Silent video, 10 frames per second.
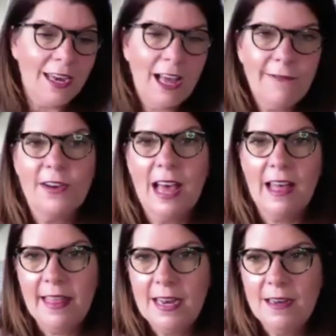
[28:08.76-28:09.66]
not for
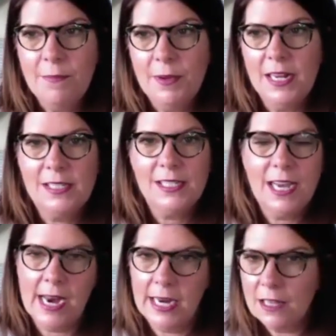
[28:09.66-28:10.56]
nothing, but it's a
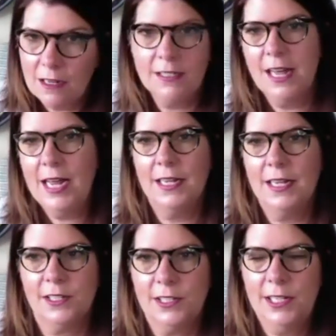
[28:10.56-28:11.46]
tiny little side
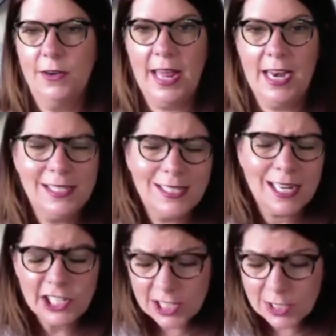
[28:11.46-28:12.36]
hustle too. And it's
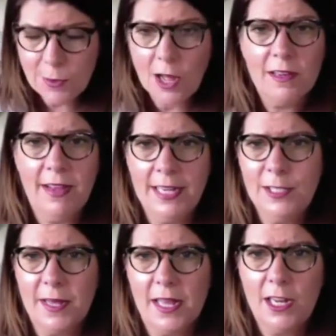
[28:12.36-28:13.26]
such a small
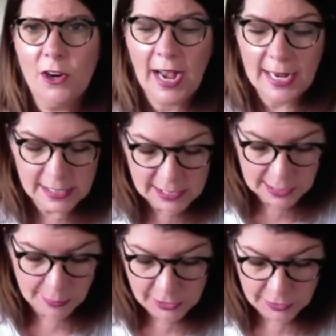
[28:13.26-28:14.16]
investment. You're asking
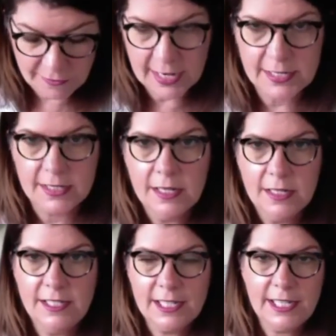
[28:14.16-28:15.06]
someone to invest
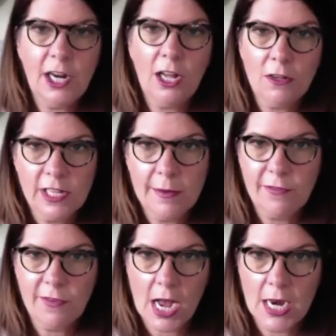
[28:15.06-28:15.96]
$60 up
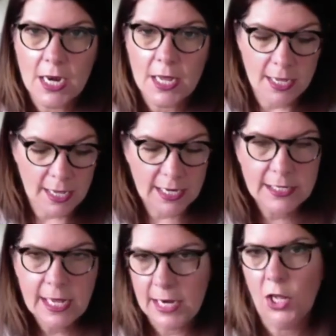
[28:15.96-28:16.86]
front and
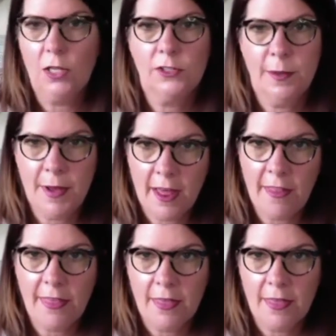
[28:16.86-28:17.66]
$10 a month,